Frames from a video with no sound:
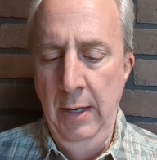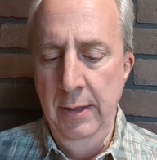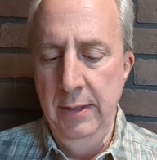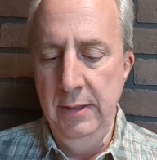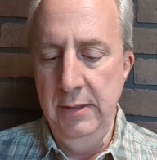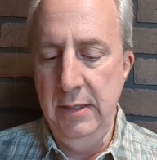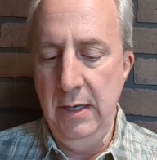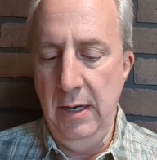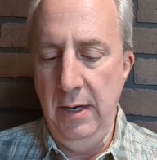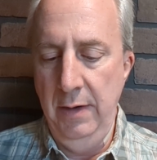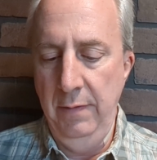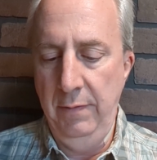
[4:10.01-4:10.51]
The
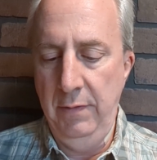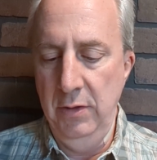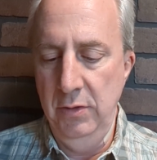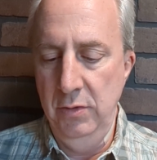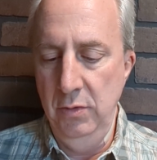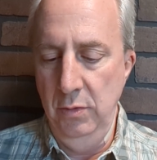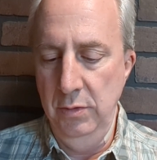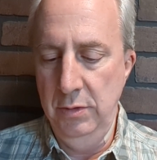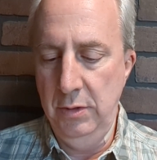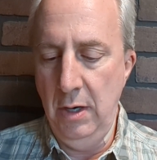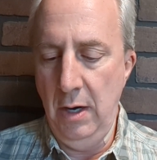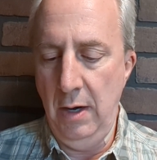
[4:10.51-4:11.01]
sound of
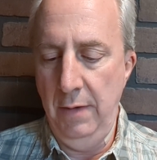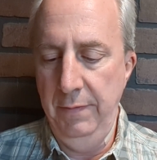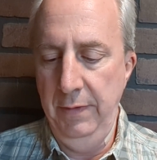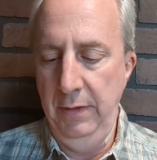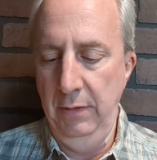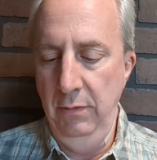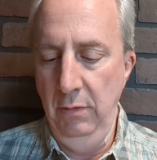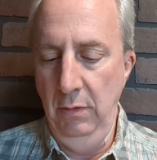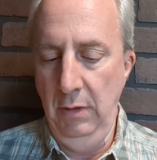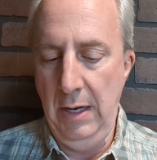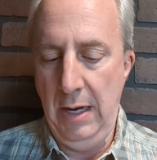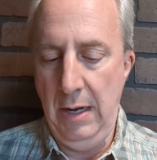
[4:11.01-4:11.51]
Kazul's coughing
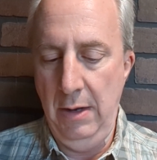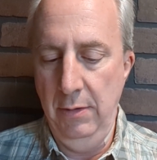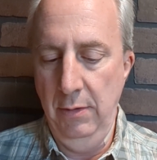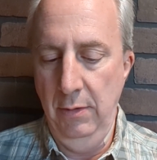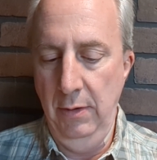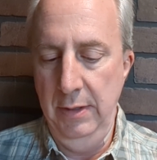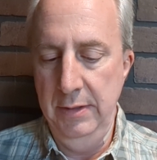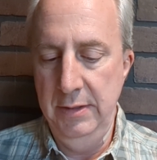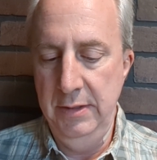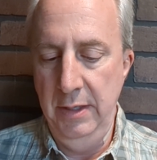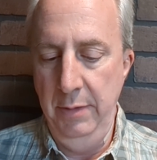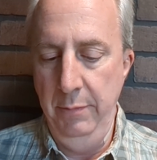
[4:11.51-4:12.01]
grew louder
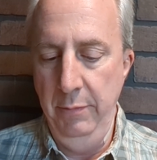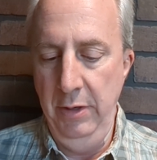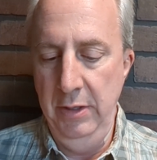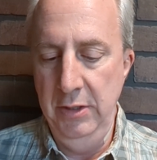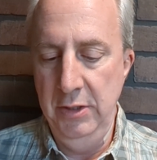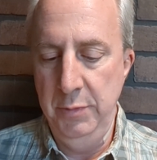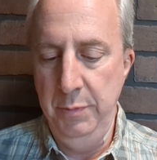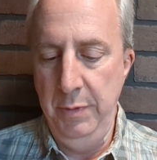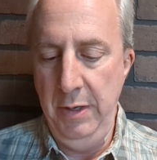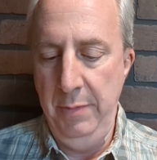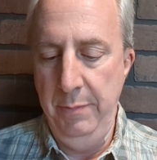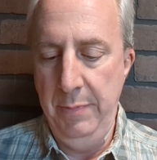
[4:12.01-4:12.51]
as Cimorene
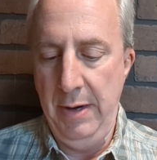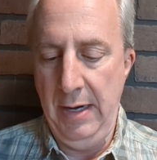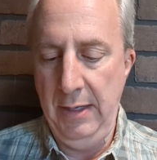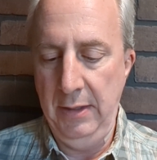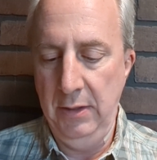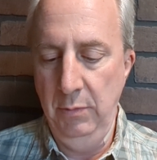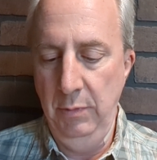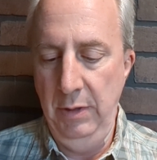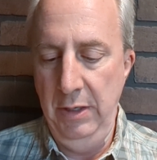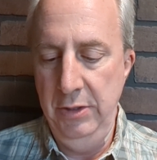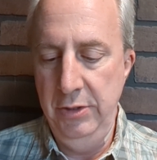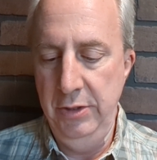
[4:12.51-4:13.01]
sped back
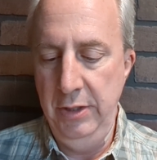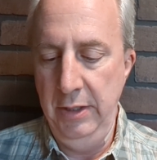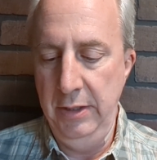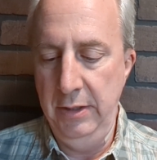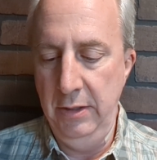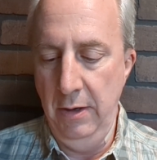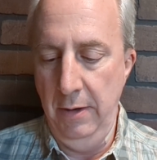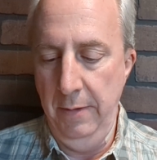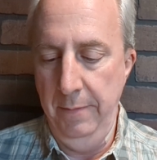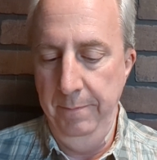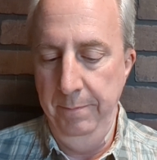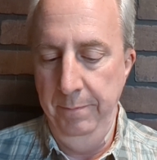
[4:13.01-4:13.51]
the way she had
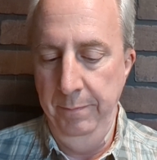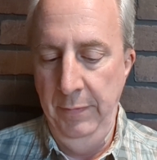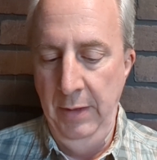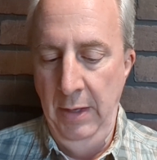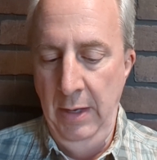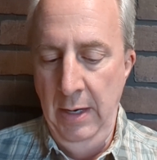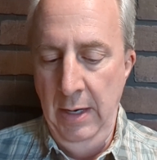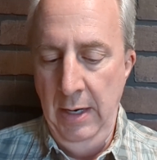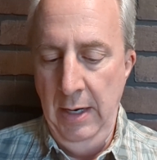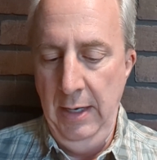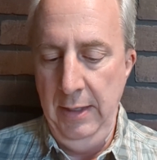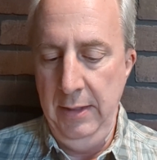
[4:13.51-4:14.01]
come.
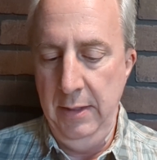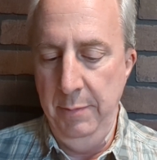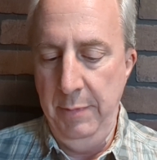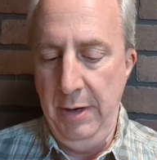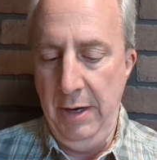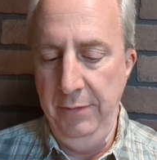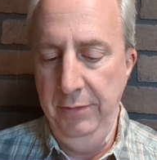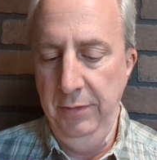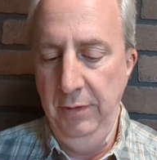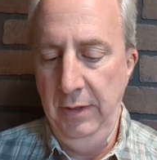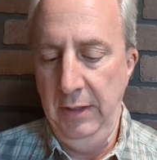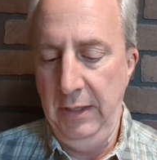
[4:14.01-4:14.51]
At the
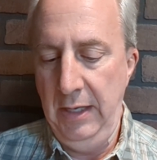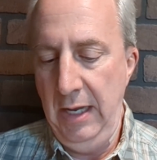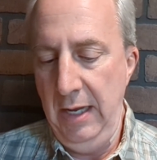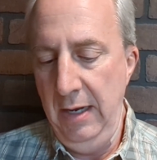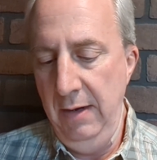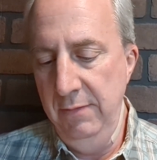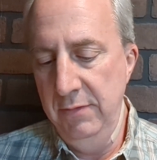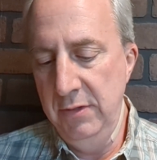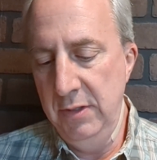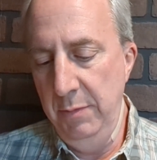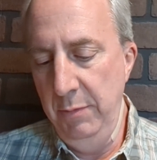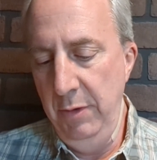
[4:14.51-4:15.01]
mouth of the
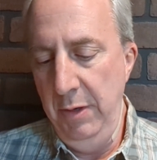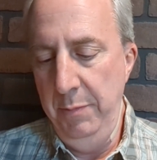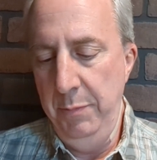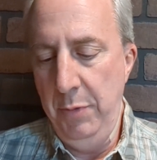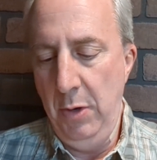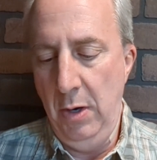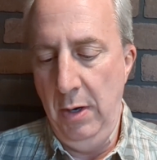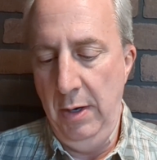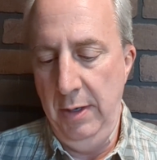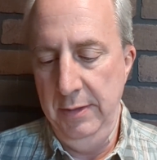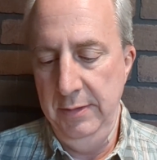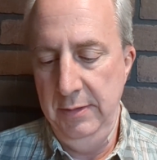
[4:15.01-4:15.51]
cave, Cimorene
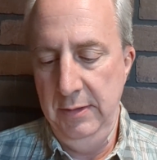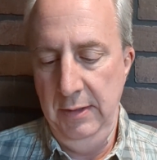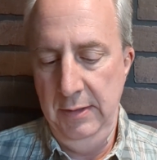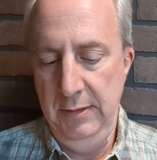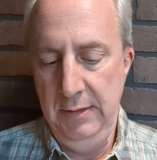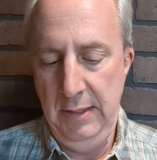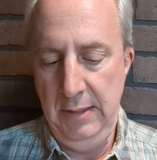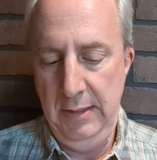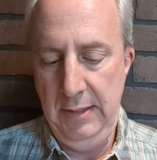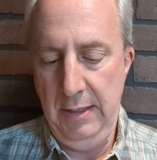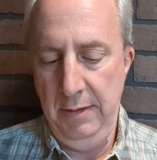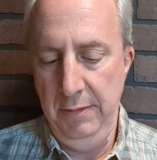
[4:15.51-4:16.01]
paused and
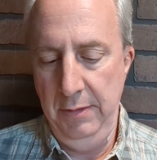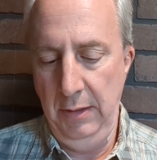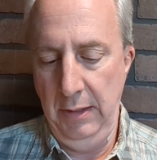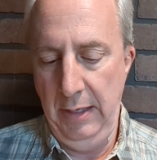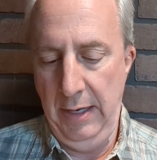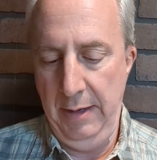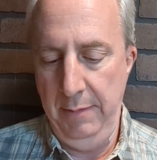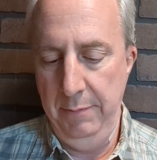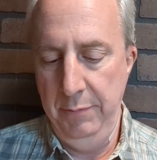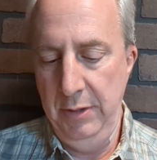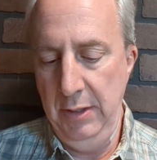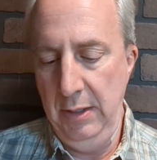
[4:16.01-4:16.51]
set down the
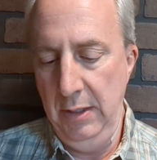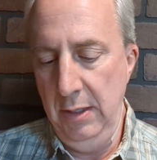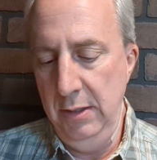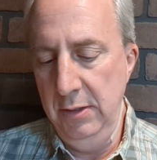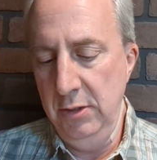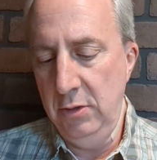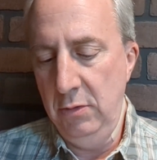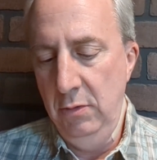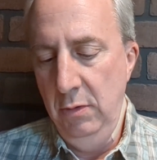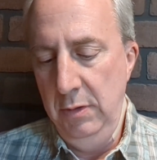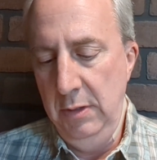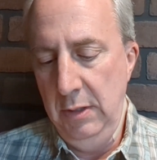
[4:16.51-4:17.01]
lamp, then
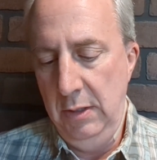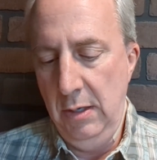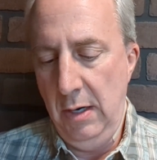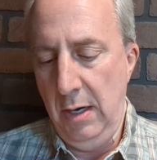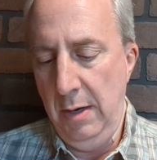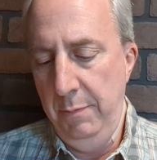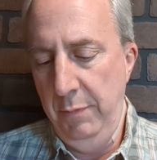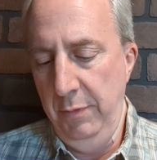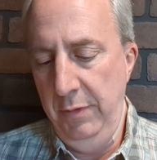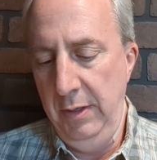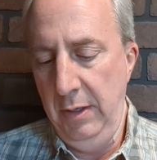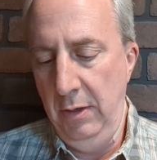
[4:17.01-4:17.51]
unscrewed the
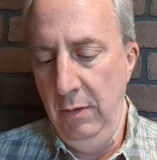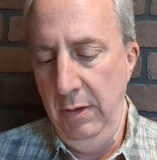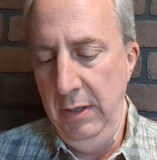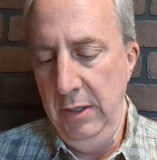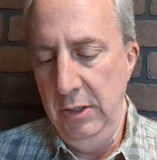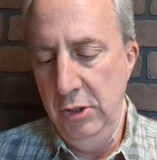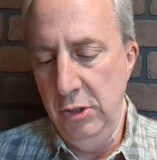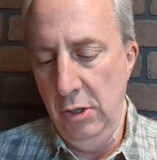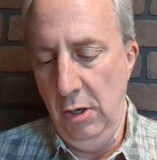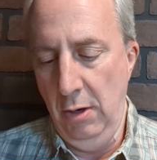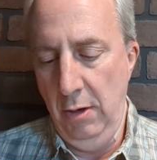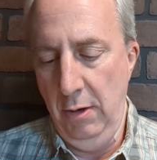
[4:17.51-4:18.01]
top of the
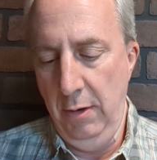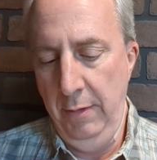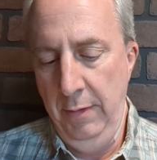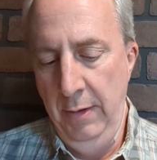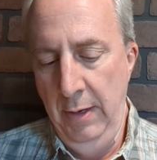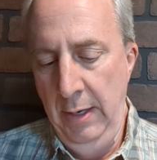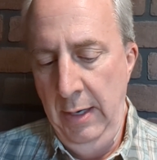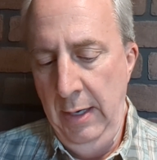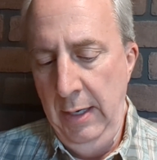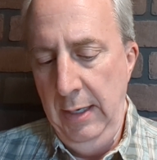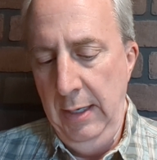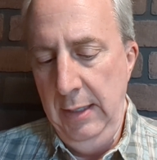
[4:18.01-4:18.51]
green jar.
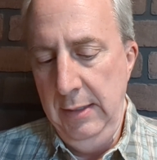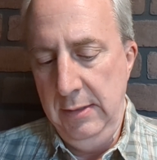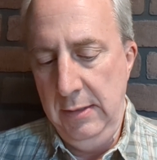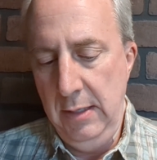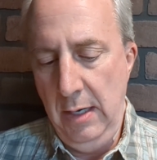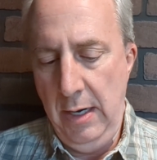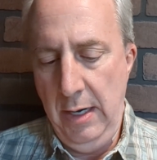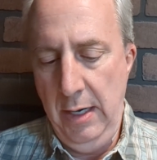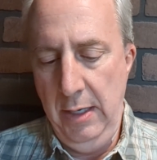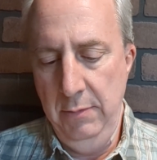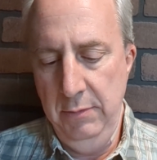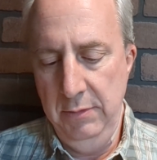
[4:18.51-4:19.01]

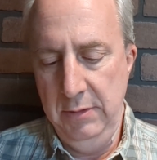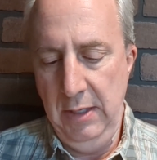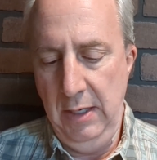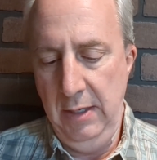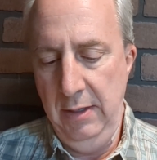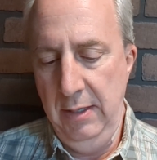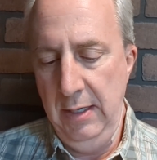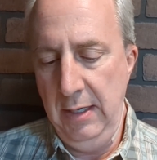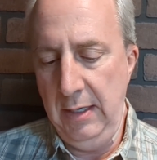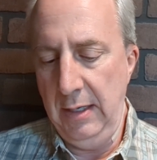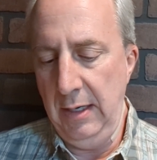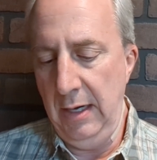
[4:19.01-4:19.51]
Inside was a
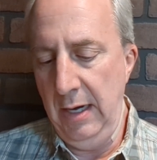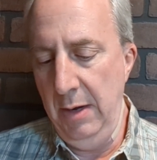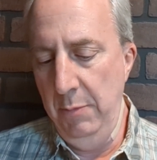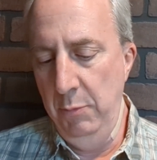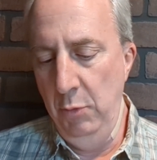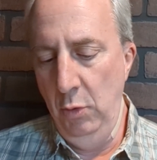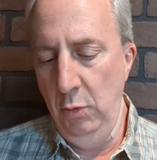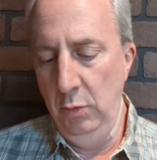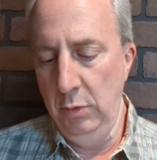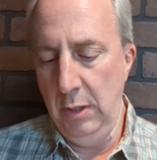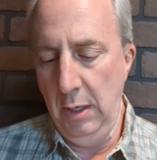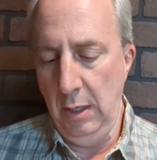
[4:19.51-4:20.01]
thick
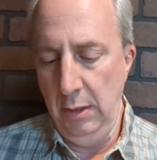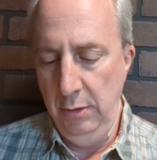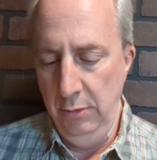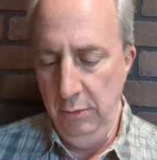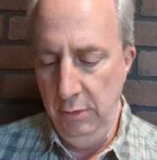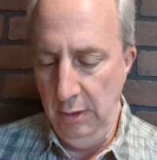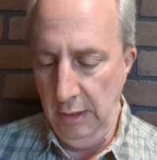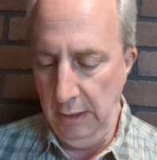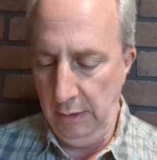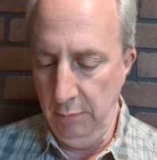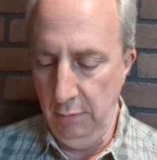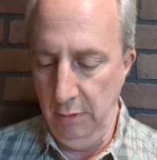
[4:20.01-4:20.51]

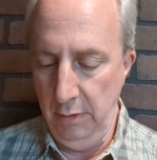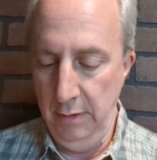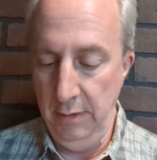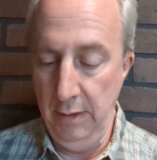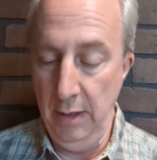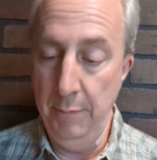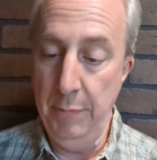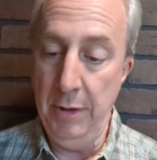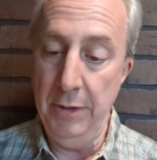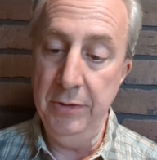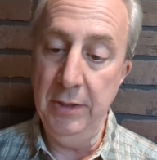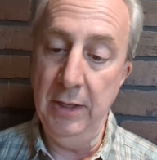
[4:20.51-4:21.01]
emerald-colored liquid,
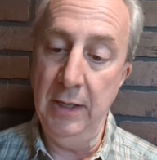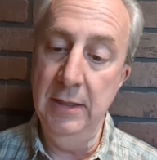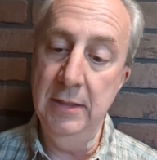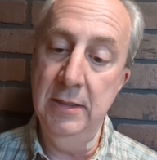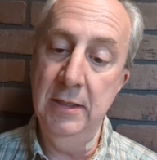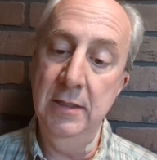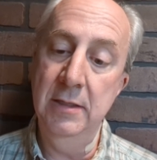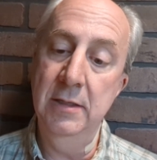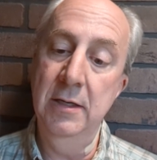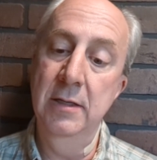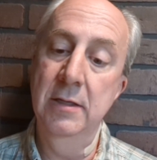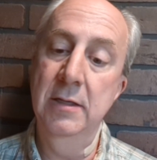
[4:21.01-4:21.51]
about the
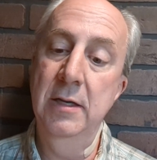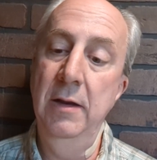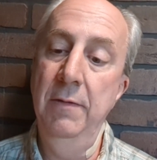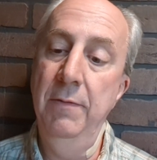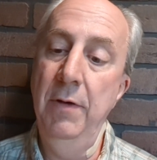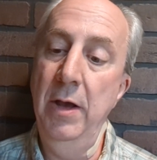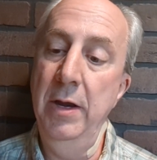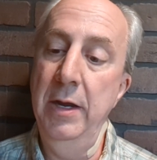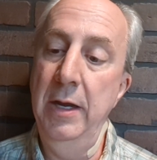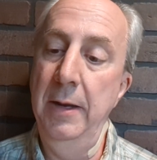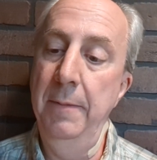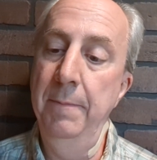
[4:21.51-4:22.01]
consistency of
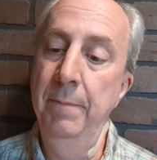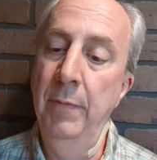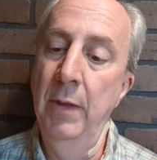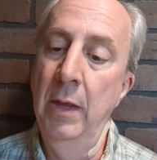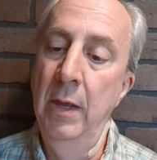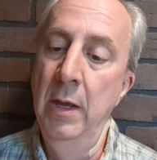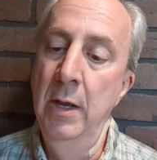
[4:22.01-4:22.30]
honey.